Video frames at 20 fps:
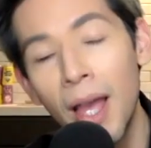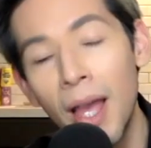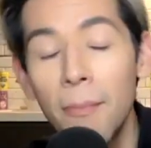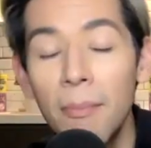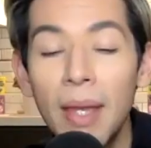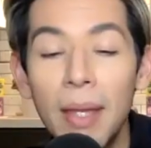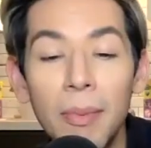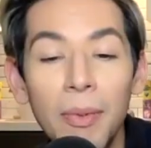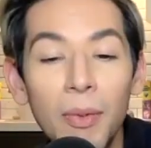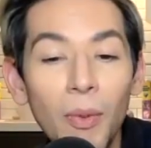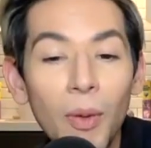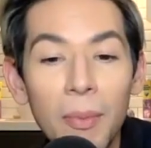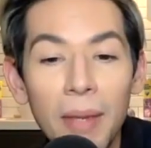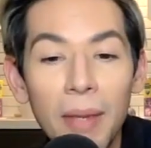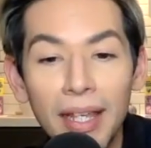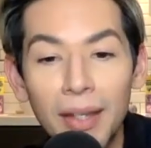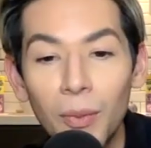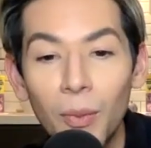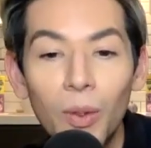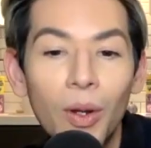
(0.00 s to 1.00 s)
Maybe we'll
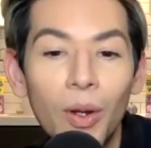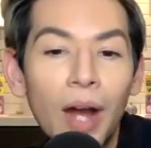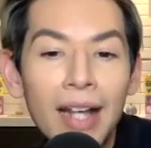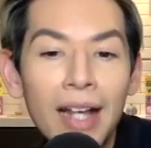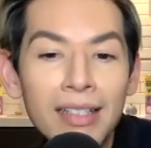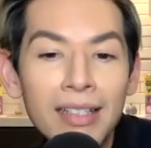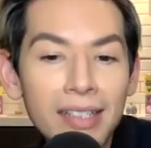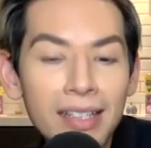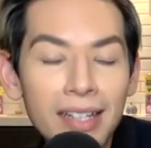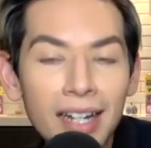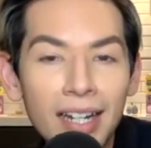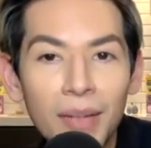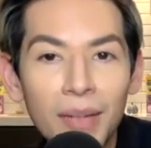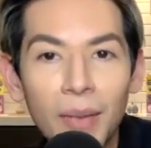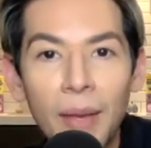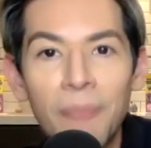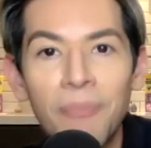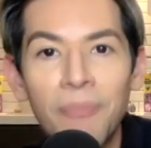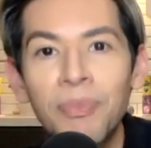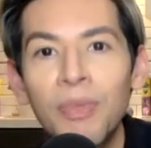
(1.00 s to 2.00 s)
make we'll ask it
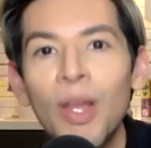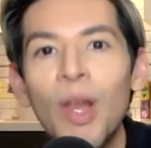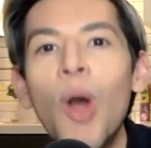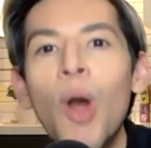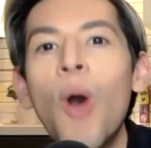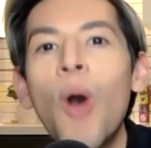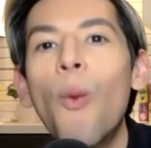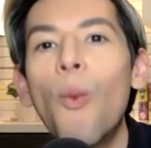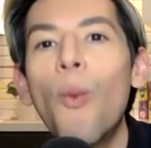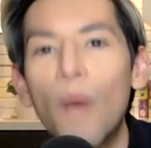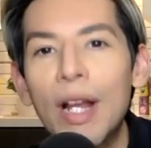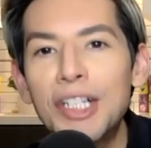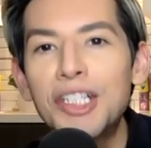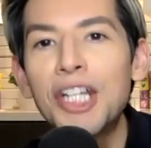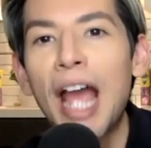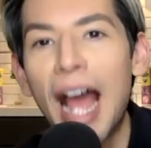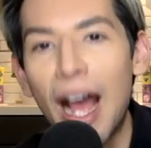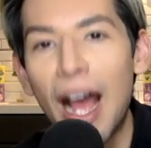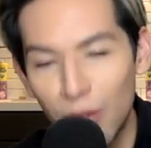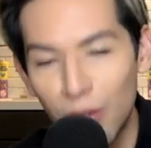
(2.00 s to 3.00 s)
anyway. Which
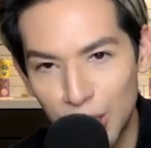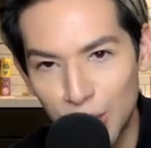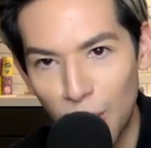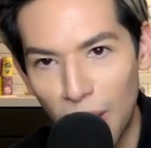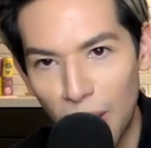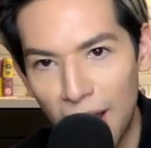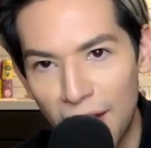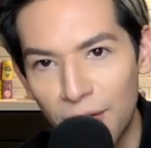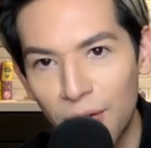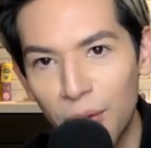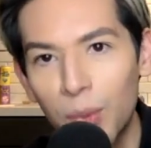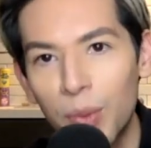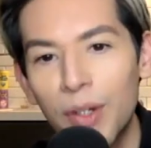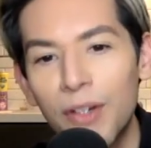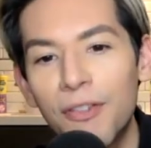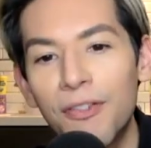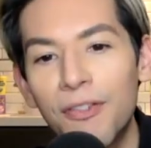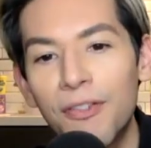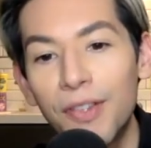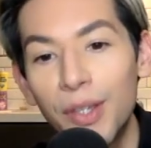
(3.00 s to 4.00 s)
housewife
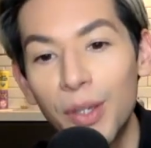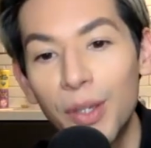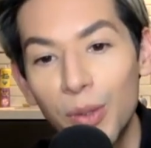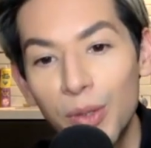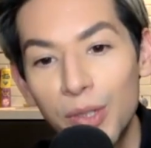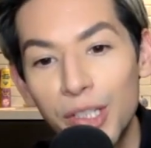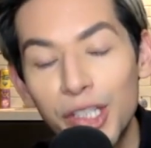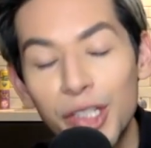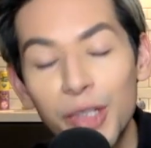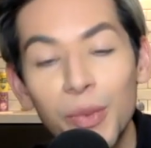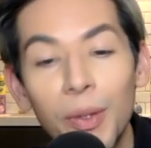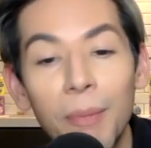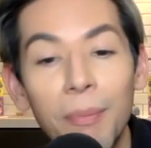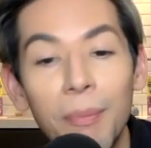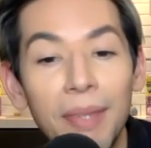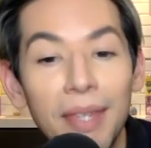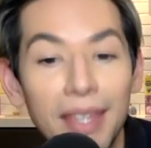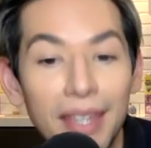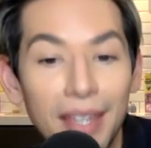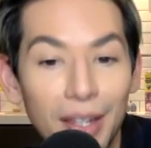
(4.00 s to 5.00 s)
refused to
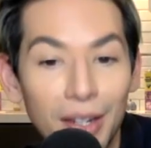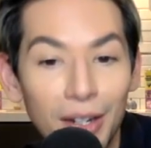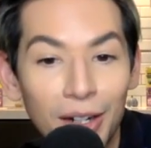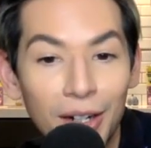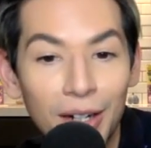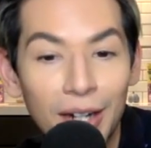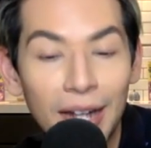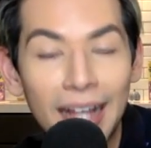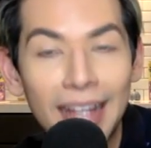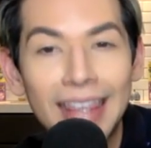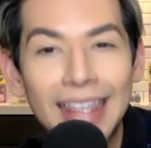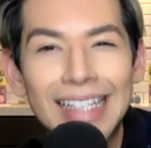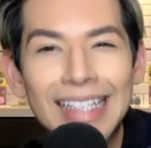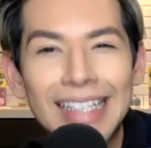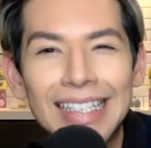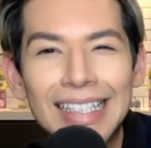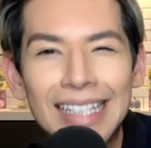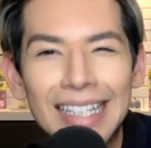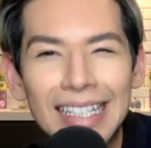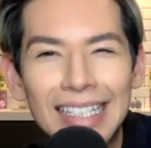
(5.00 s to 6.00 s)
appear at the
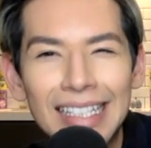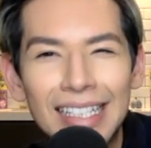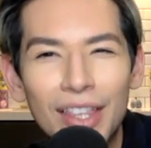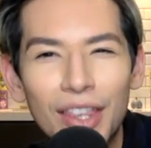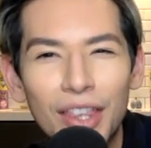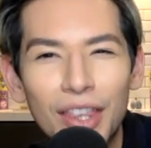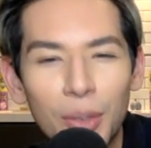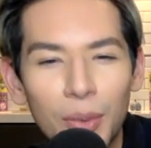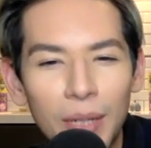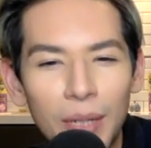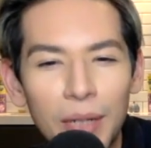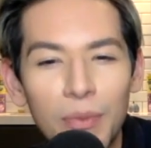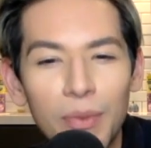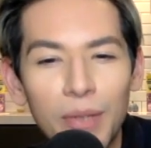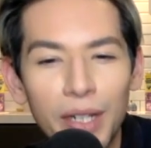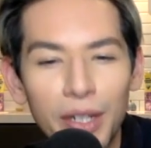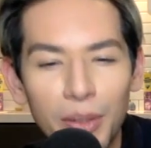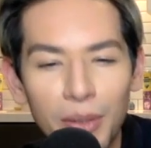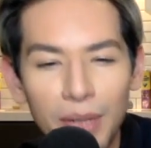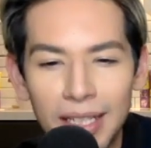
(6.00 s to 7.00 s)
season 3
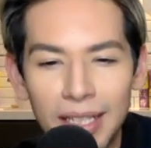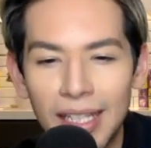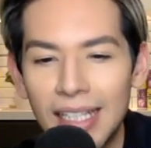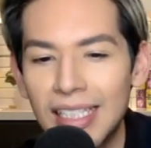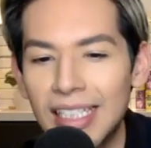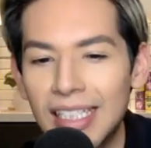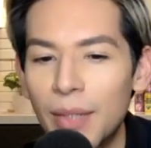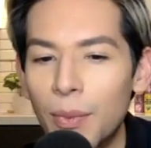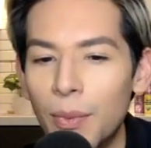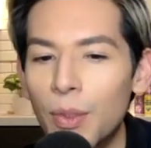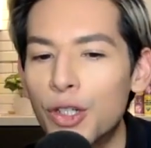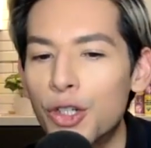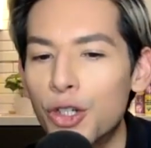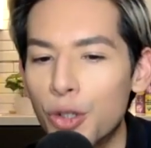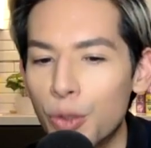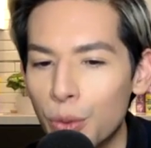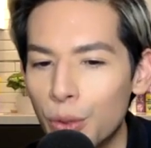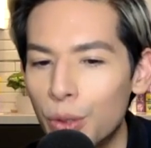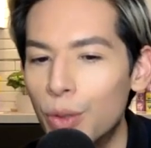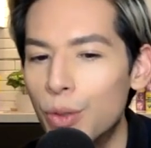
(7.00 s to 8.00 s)
reunion? Let's see what
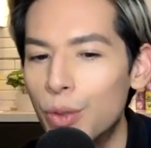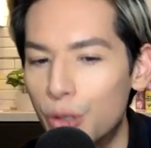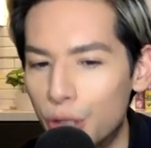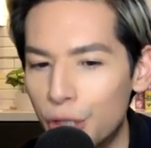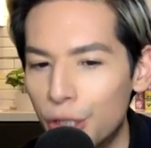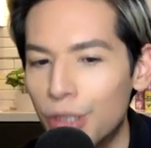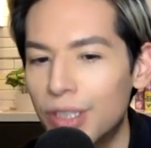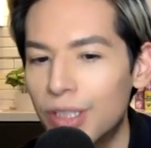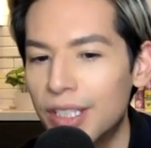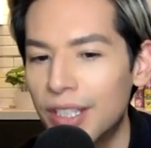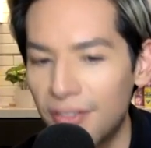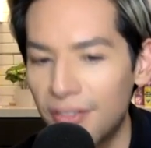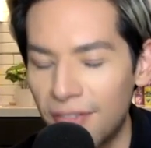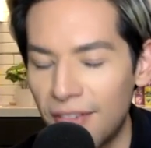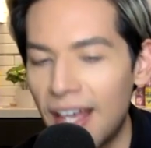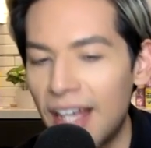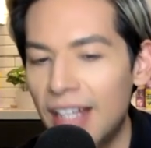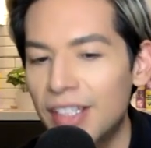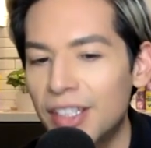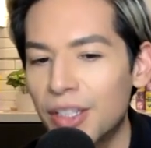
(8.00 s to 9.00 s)
true Jersey
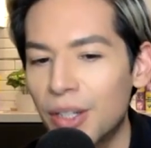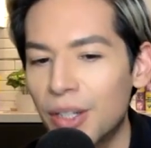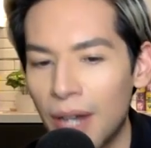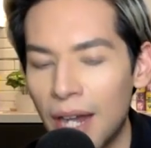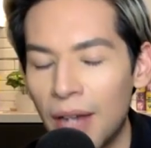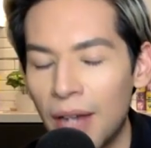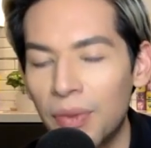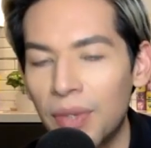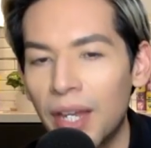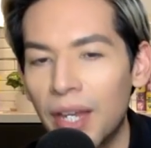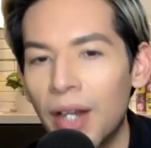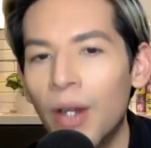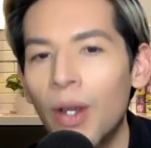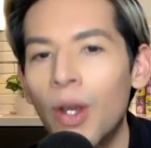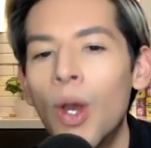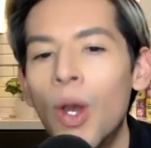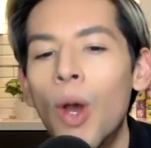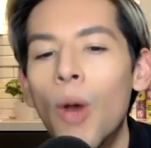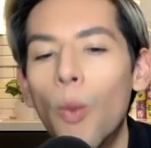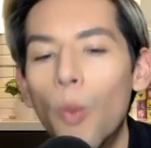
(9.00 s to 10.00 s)
fans are out there.
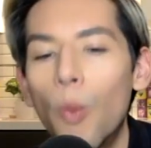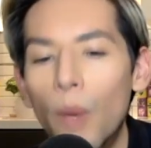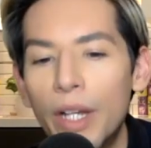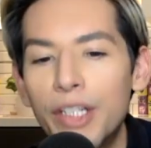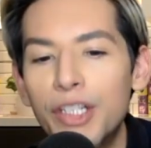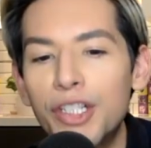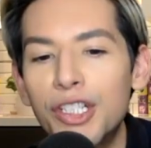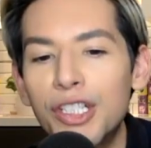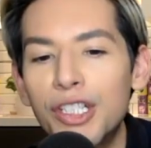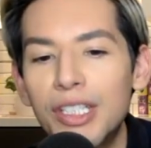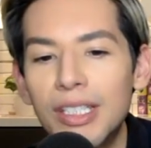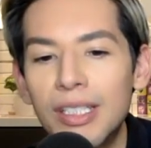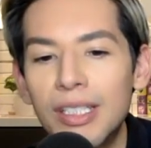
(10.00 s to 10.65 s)
Which